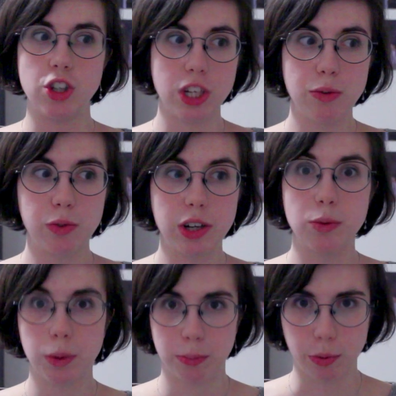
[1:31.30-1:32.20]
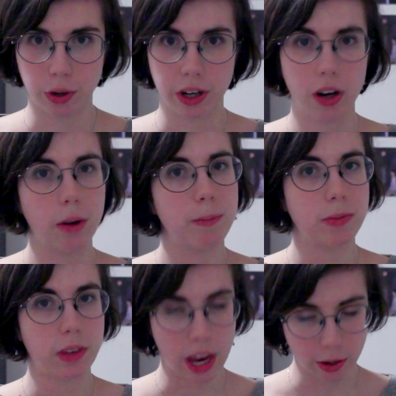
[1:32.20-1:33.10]
G-Friend were born
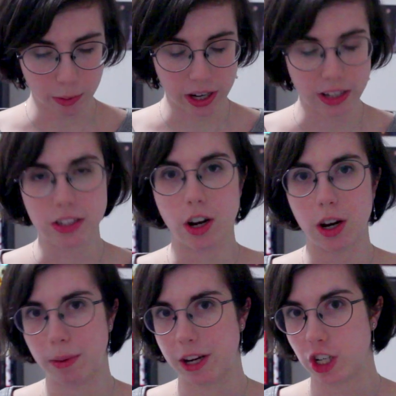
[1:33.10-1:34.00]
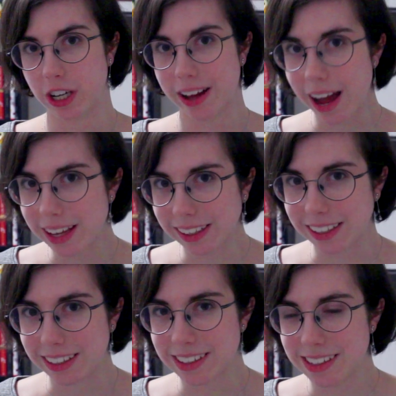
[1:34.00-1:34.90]
and raised on Magic
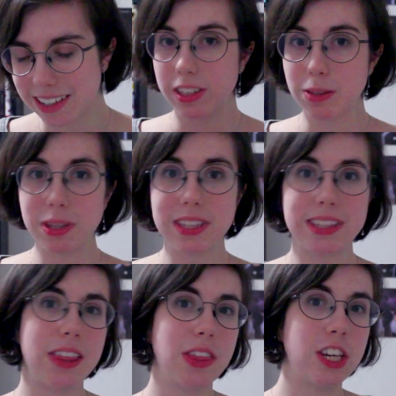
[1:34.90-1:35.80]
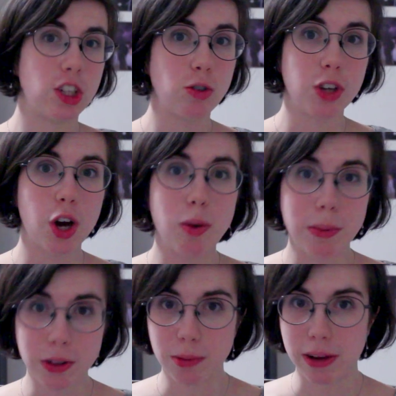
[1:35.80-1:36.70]
Island. This means that they do know
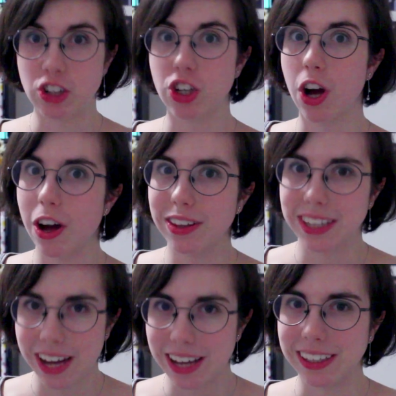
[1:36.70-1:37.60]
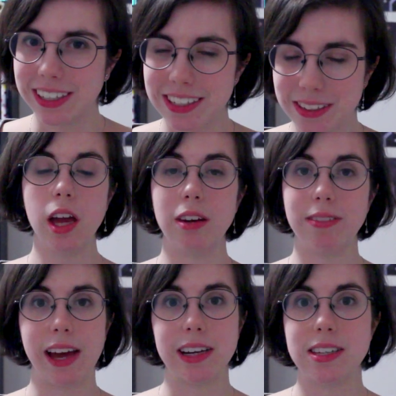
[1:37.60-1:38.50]
about the magic on the island. In
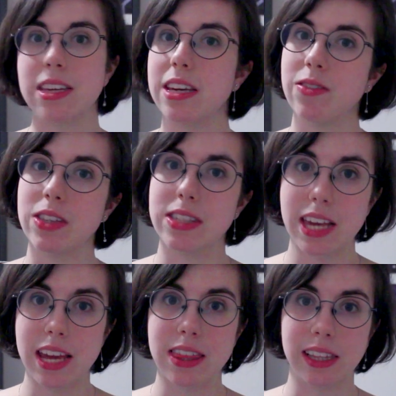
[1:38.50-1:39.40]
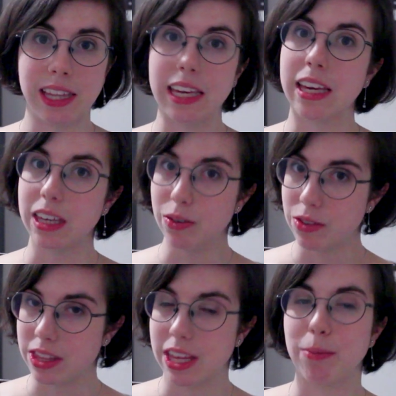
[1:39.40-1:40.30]
fact, they even say the lake
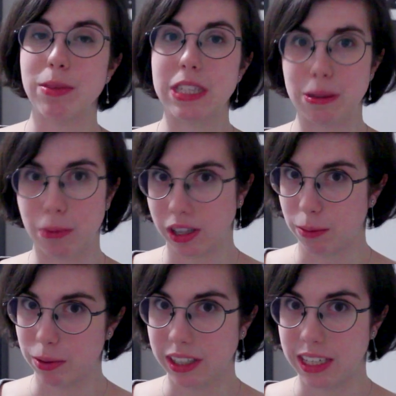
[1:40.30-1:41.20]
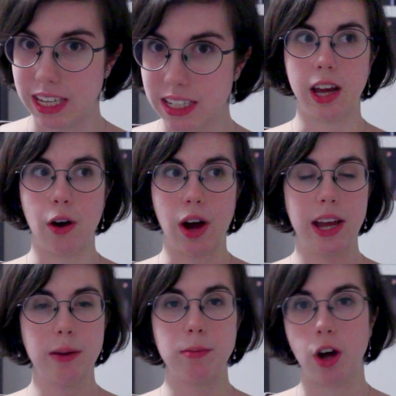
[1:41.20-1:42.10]
gifted them small ability. Now,
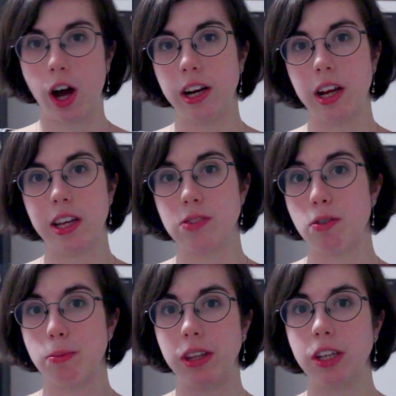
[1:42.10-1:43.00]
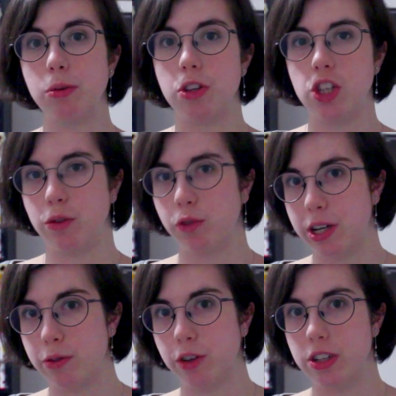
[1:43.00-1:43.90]
I am not as familiar with
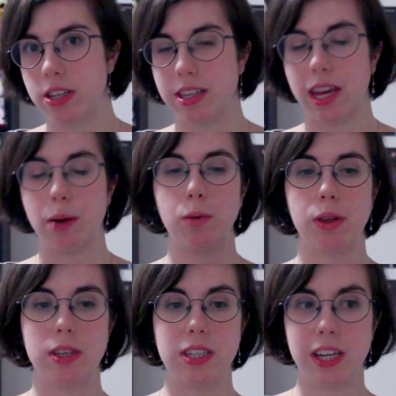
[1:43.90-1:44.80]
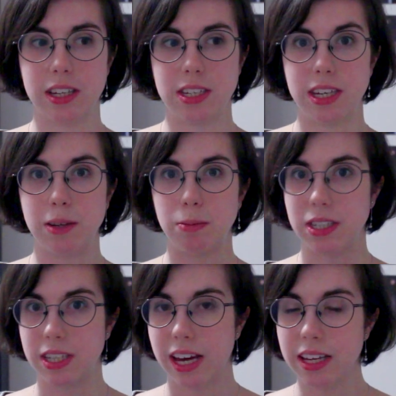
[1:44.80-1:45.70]
G-Friend verse as I am with TXT and
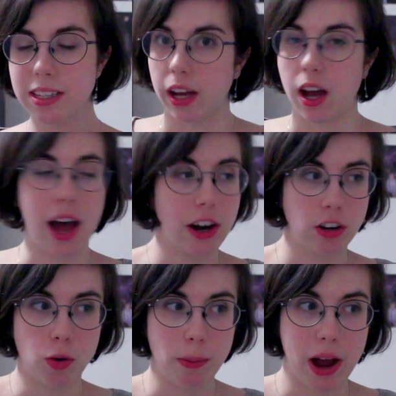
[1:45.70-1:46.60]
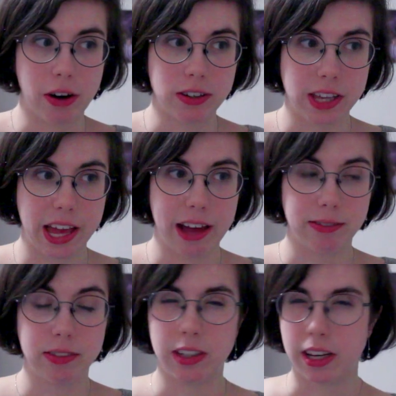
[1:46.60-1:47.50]
BTS. Like, I don't know what powers they
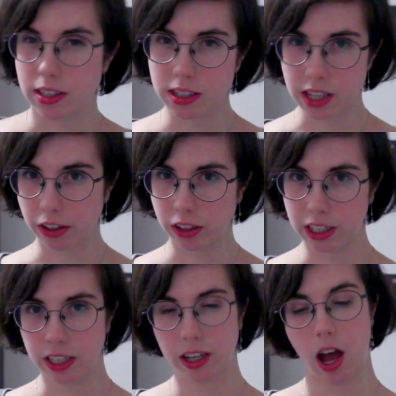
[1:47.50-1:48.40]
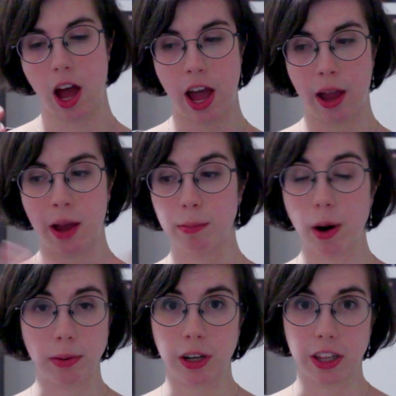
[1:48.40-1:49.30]
have, necessarily. I am
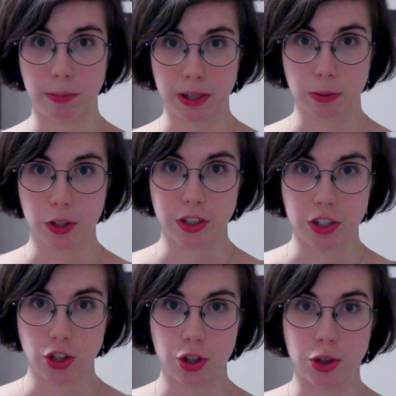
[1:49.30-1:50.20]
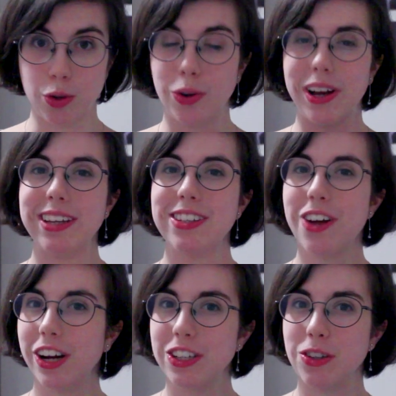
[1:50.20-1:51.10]
probably not the best person to
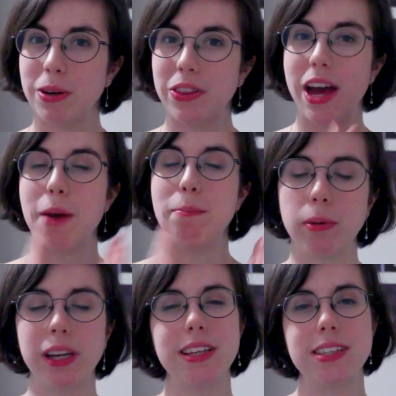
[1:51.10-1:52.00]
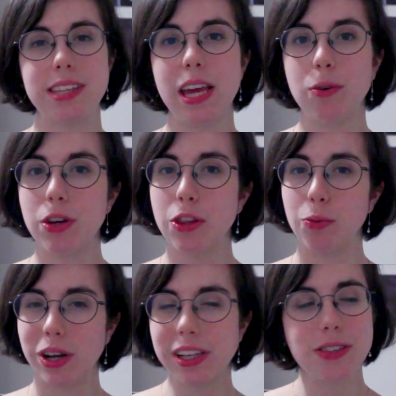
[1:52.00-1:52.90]
talk to about that. But I can say with
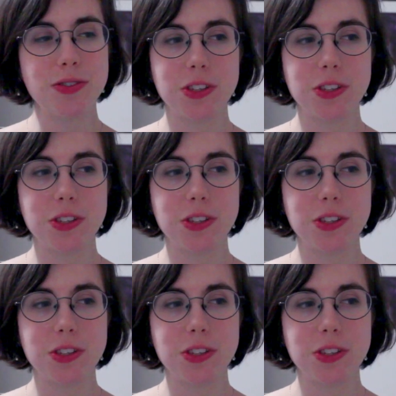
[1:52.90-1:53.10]
relative